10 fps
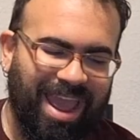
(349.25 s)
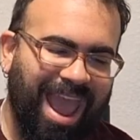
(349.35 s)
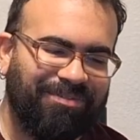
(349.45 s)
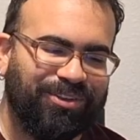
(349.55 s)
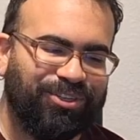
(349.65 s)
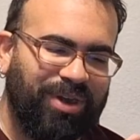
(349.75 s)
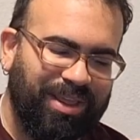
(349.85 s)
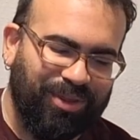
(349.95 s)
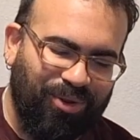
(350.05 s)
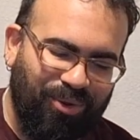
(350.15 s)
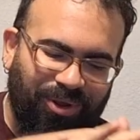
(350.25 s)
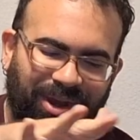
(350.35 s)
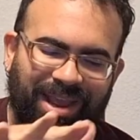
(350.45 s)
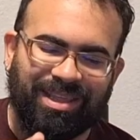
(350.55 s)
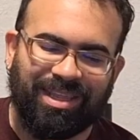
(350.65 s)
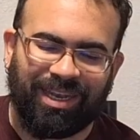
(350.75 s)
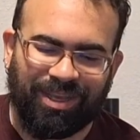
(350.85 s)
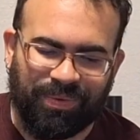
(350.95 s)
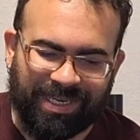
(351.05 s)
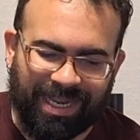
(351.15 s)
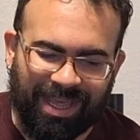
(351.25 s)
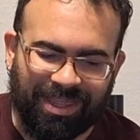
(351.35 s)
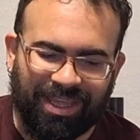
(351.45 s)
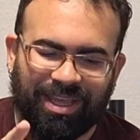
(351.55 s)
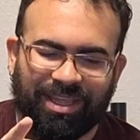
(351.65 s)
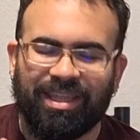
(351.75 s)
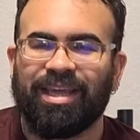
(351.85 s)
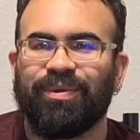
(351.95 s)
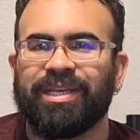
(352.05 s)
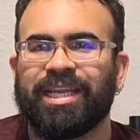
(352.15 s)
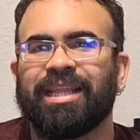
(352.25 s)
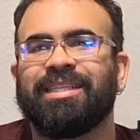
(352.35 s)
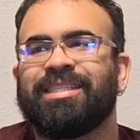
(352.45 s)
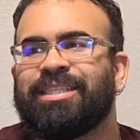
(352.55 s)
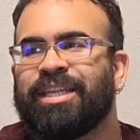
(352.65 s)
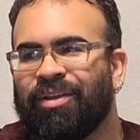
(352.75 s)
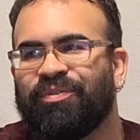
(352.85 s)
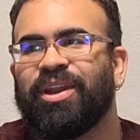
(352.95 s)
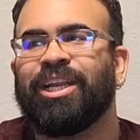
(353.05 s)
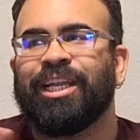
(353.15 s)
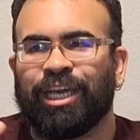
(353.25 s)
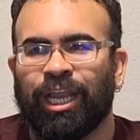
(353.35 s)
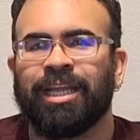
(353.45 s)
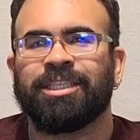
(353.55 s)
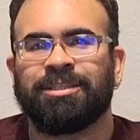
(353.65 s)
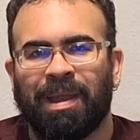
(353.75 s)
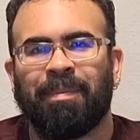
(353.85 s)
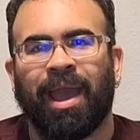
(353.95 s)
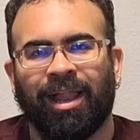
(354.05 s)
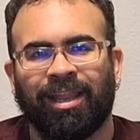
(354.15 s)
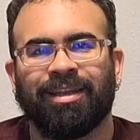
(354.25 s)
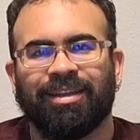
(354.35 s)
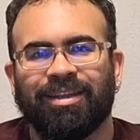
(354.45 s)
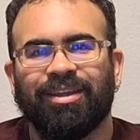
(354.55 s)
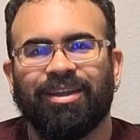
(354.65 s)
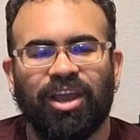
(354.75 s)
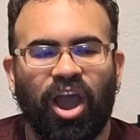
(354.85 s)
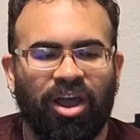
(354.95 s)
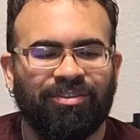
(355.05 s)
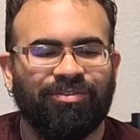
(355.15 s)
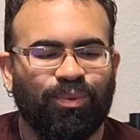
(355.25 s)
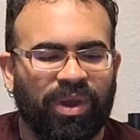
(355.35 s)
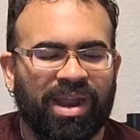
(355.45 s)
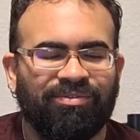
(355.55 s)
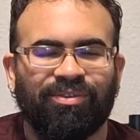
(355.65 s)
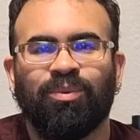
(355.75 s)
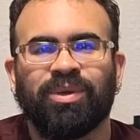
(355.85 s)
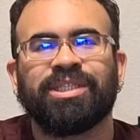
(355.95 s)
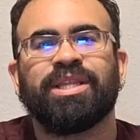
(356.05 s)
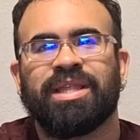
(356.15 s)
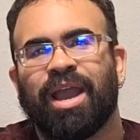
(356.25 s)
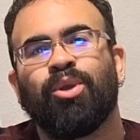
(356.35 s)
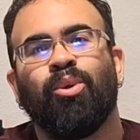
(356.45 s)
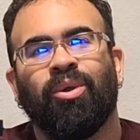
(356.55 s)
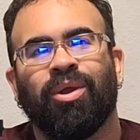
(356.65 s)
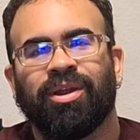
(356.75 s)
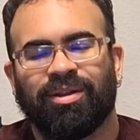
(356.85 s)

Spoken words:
after trying the core and then the Liquid Death definitely cleansed my palate of whatever was in that core.